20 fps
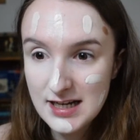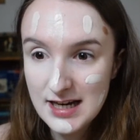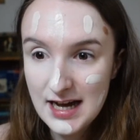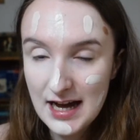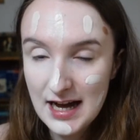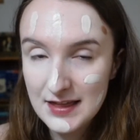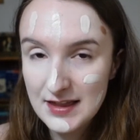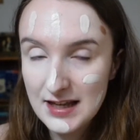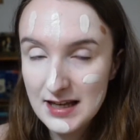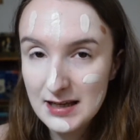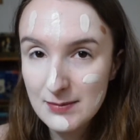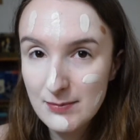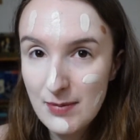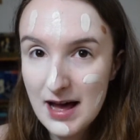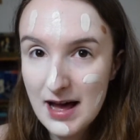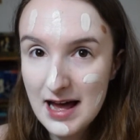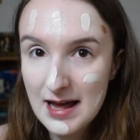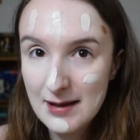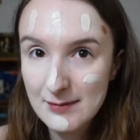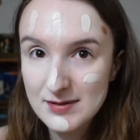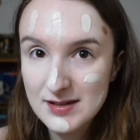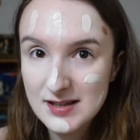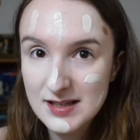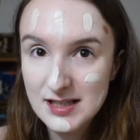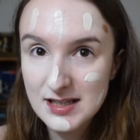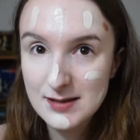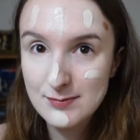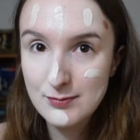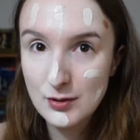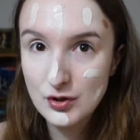I think perhaps the
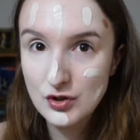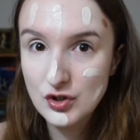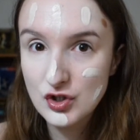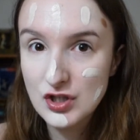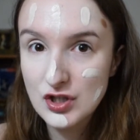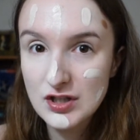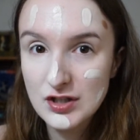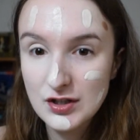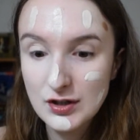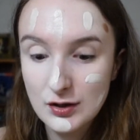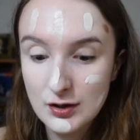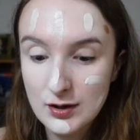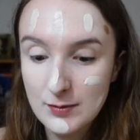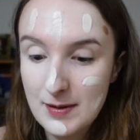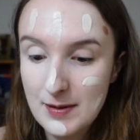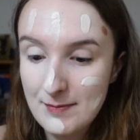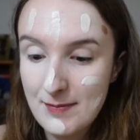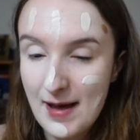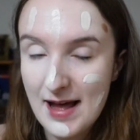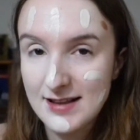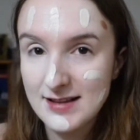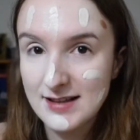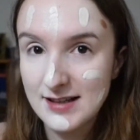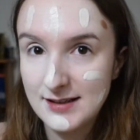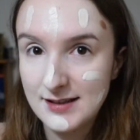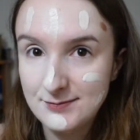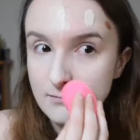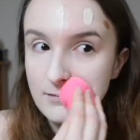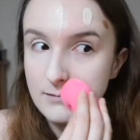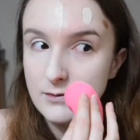sponge is going to look a bit
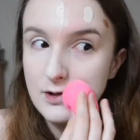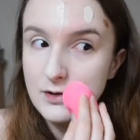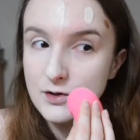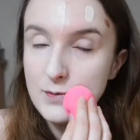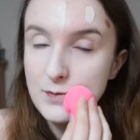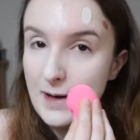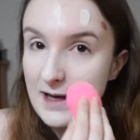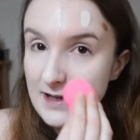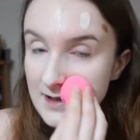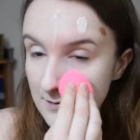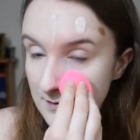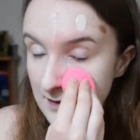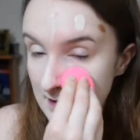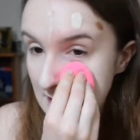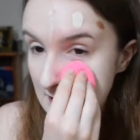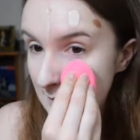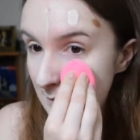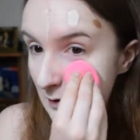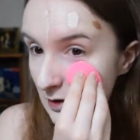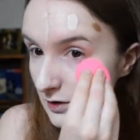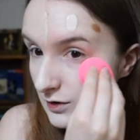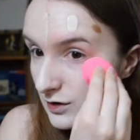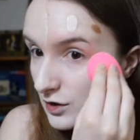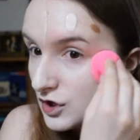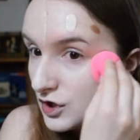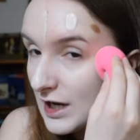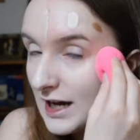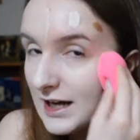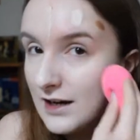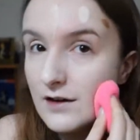better. Much better with the
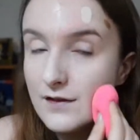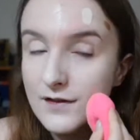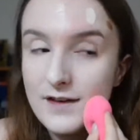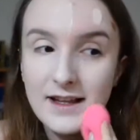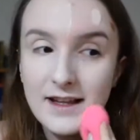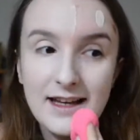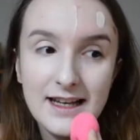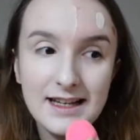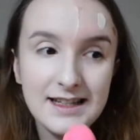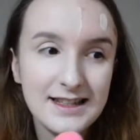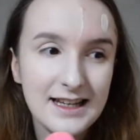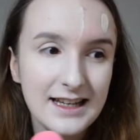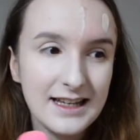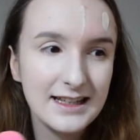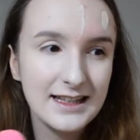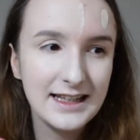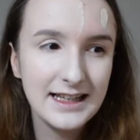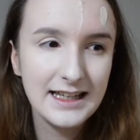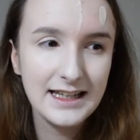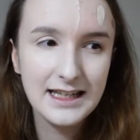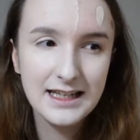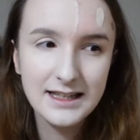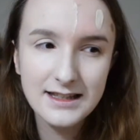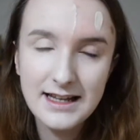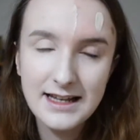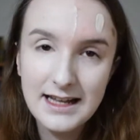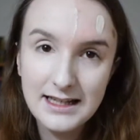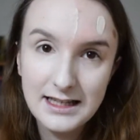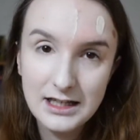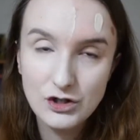sponge. I don't feel like it's like clinging
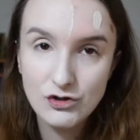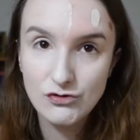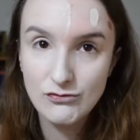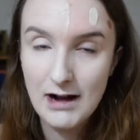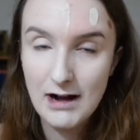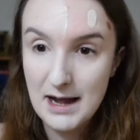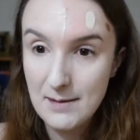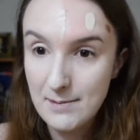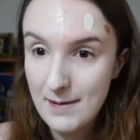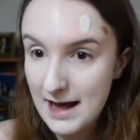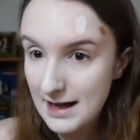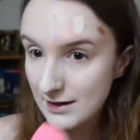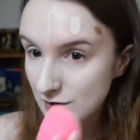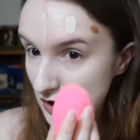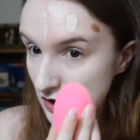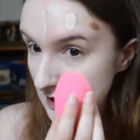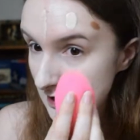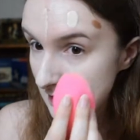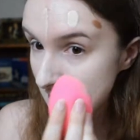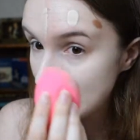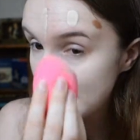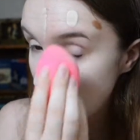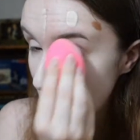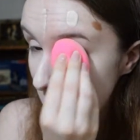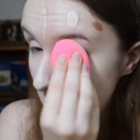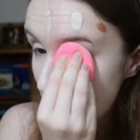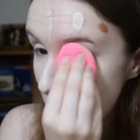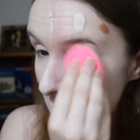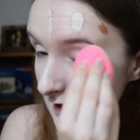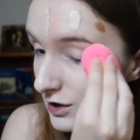to any dry patches or
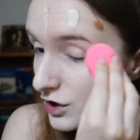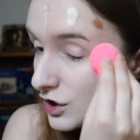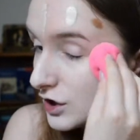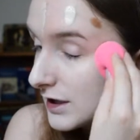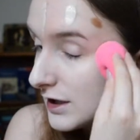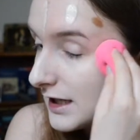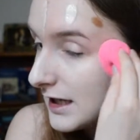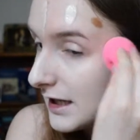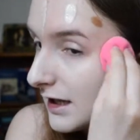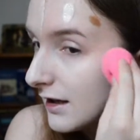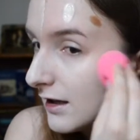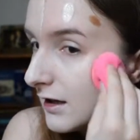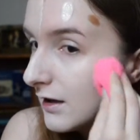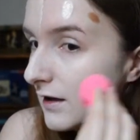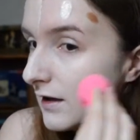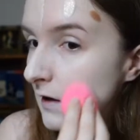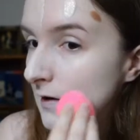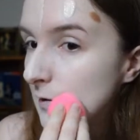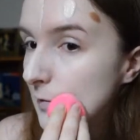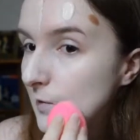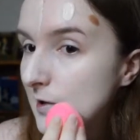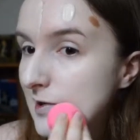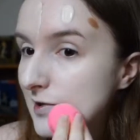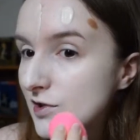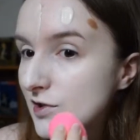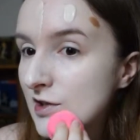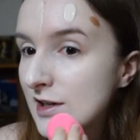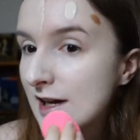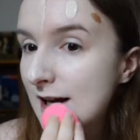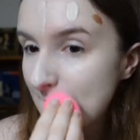anything actually,
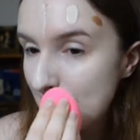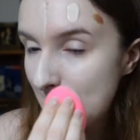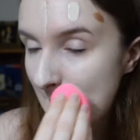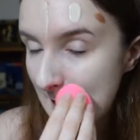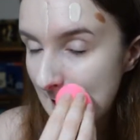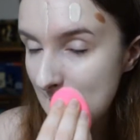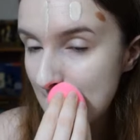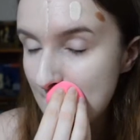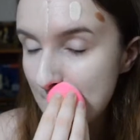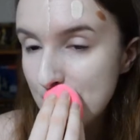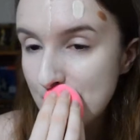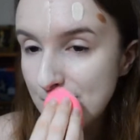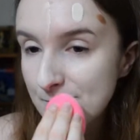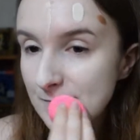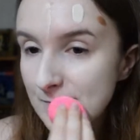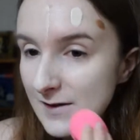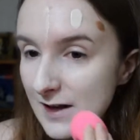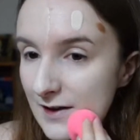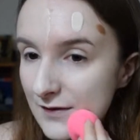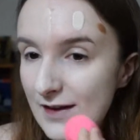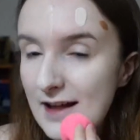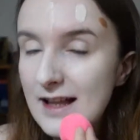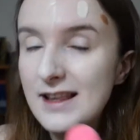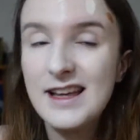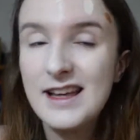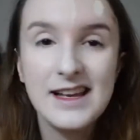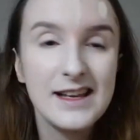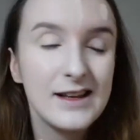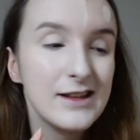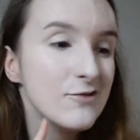which I like. I felt
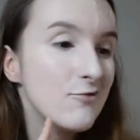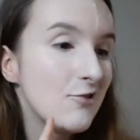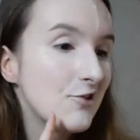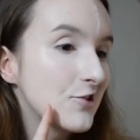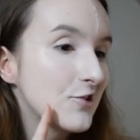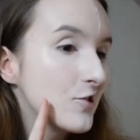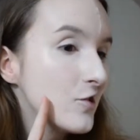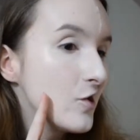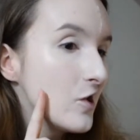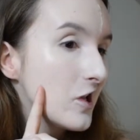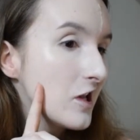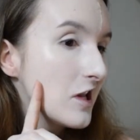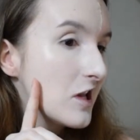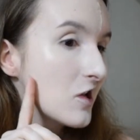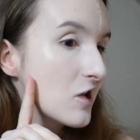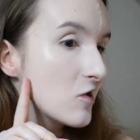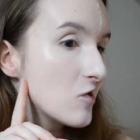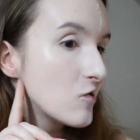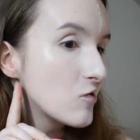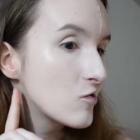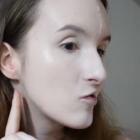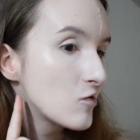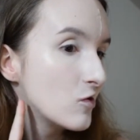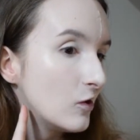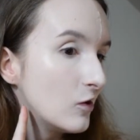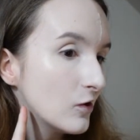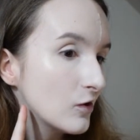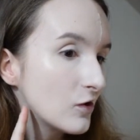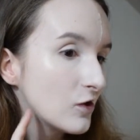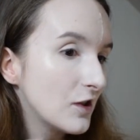like it was clinging a
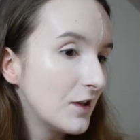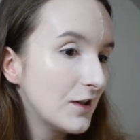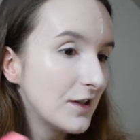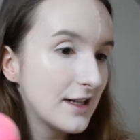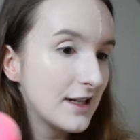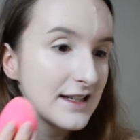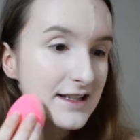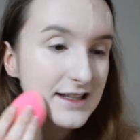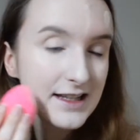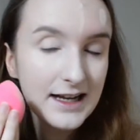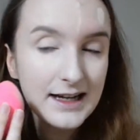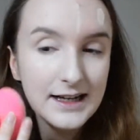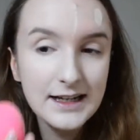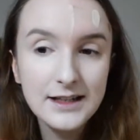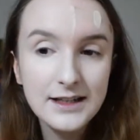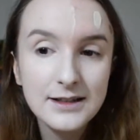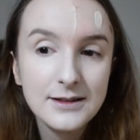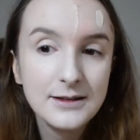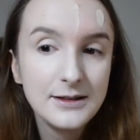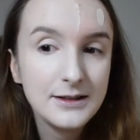touch on this side.